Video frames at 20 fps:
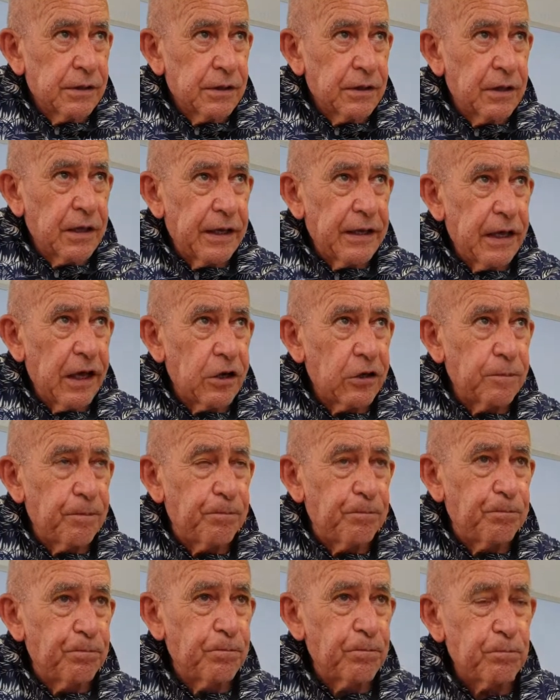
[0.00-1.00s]
They help
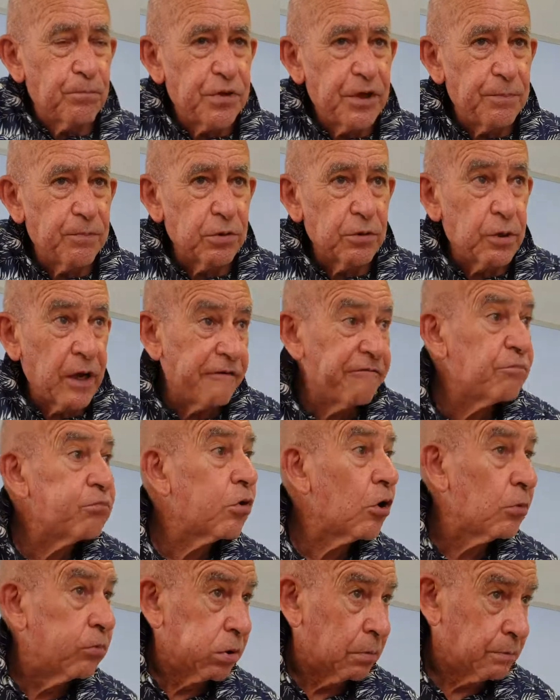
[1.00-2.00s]
people who have
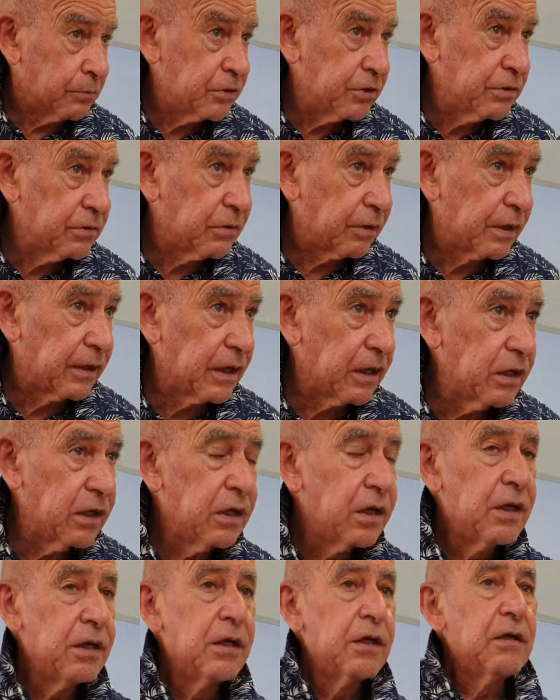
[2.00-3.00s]
problems, okay?
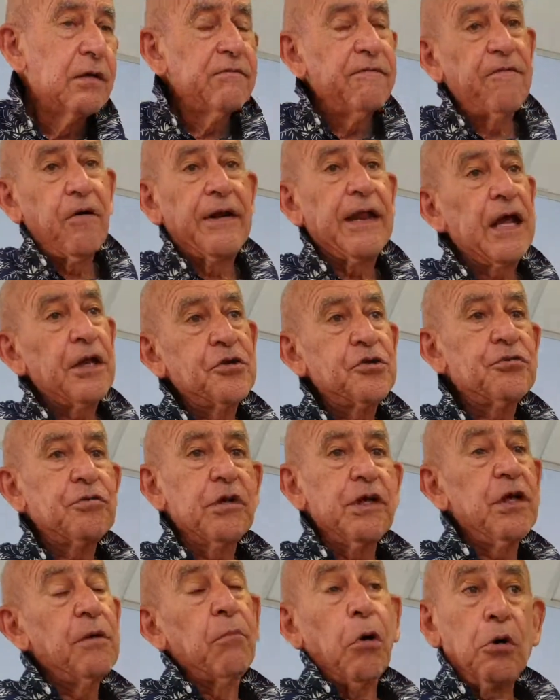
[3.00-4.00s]

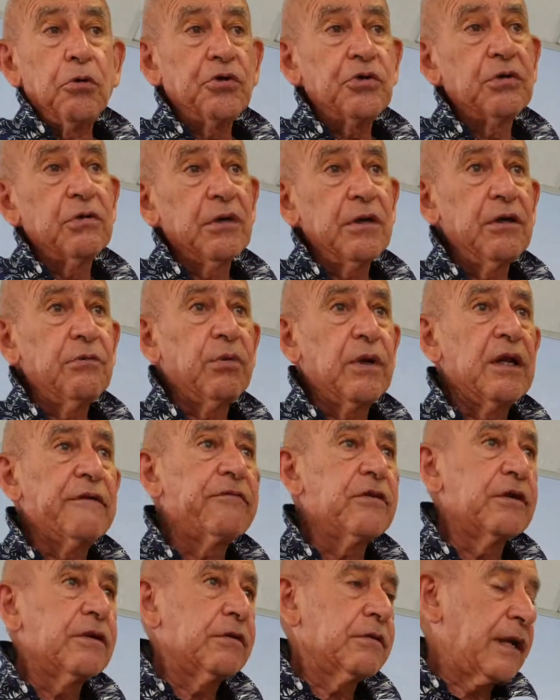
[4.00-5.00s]
Financially, emotionally,
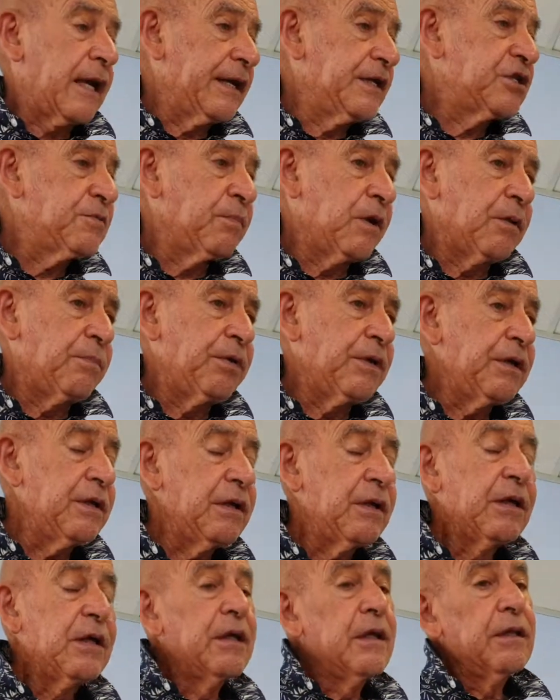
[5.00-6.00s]
whatever case may be.
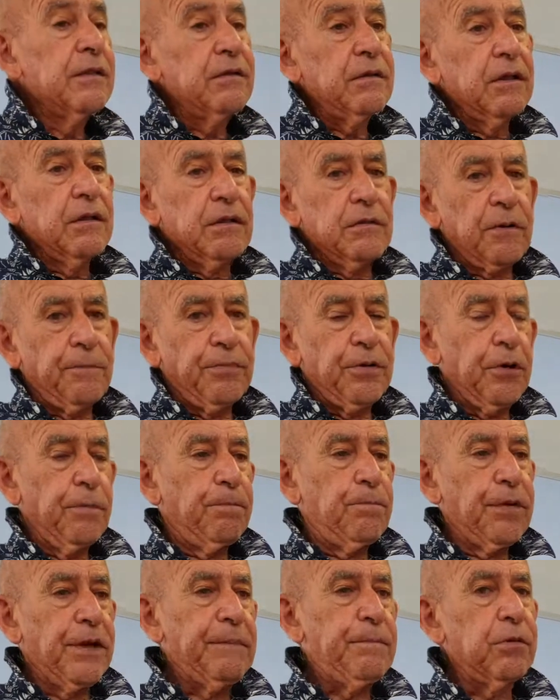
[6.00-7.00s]

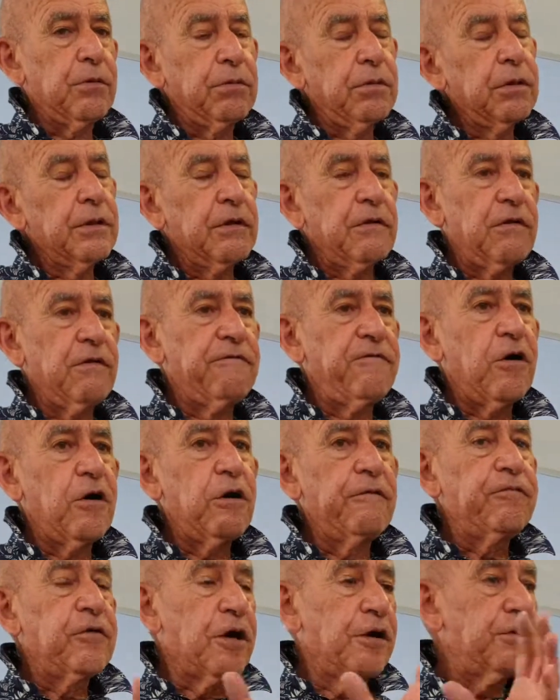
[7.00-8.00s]
People
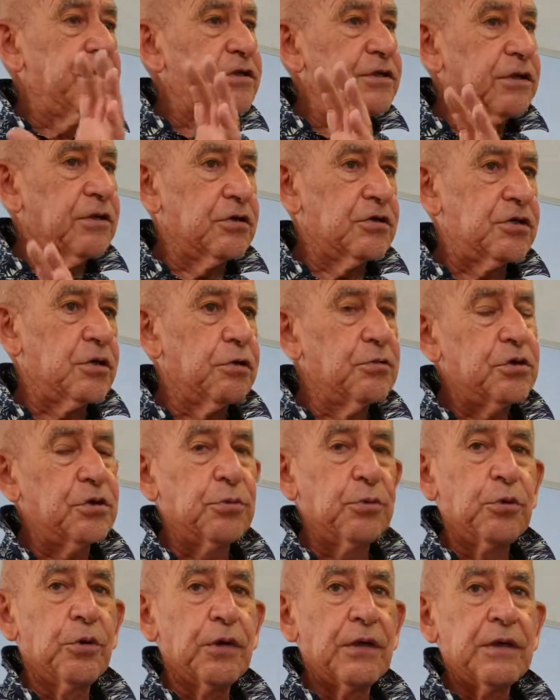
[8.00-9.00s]
involved go to see the social
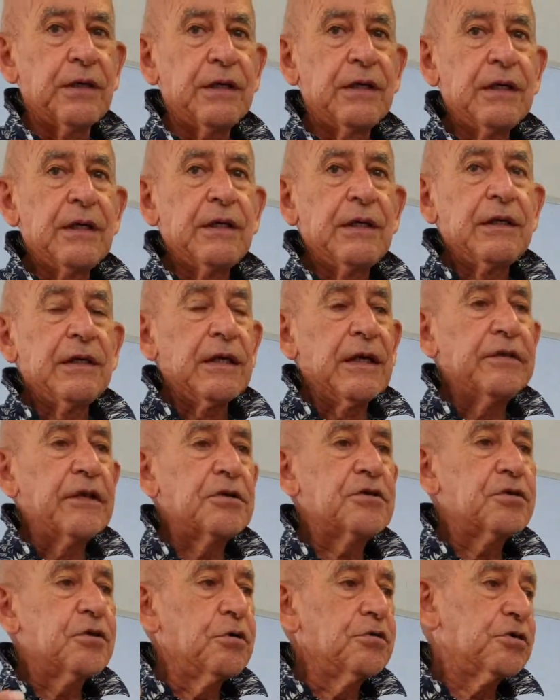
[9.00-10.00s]
worker, and that
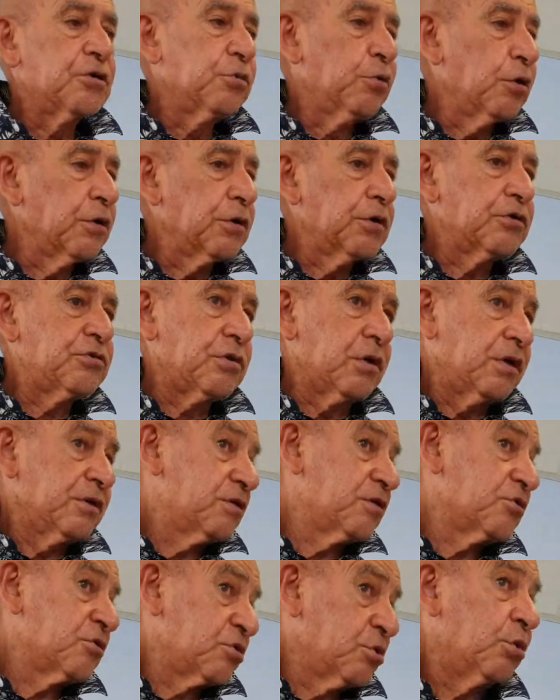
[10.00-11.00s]
social worker tries
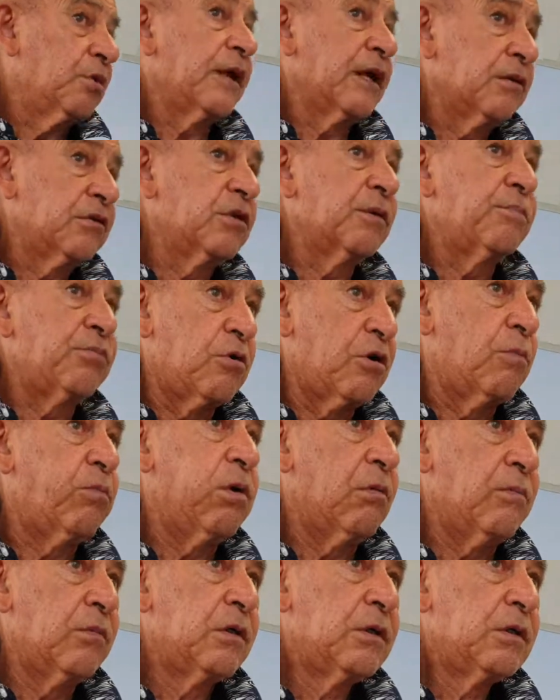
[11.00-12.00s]
to sort out the problem
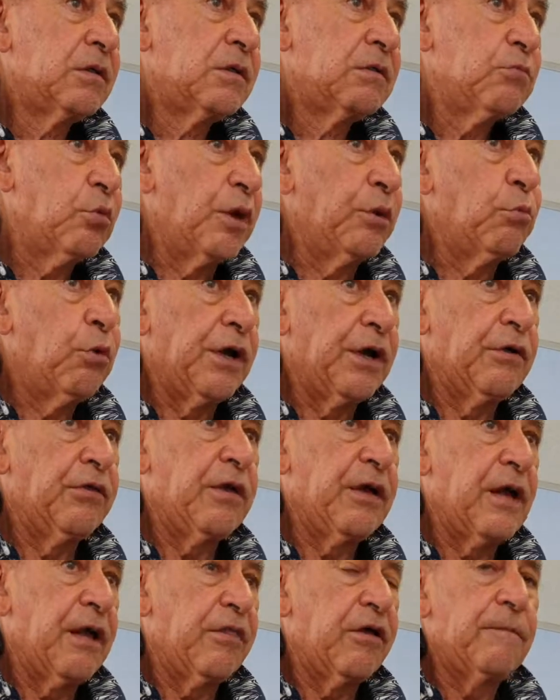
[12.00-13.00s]
one way or
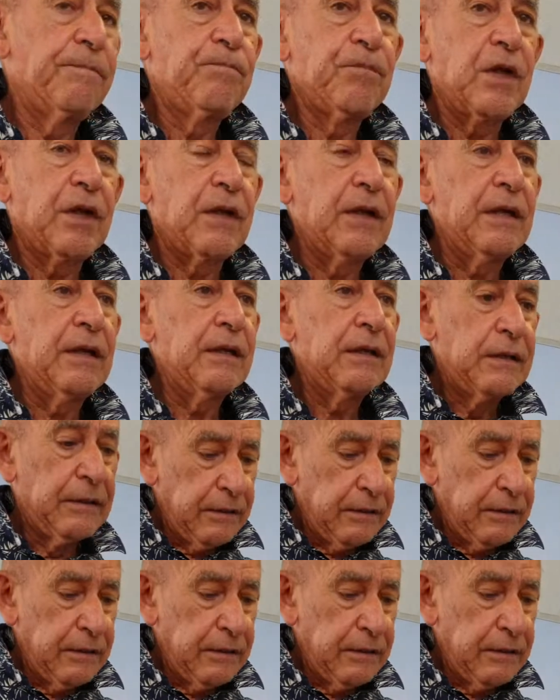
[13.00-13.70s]
the other, okay?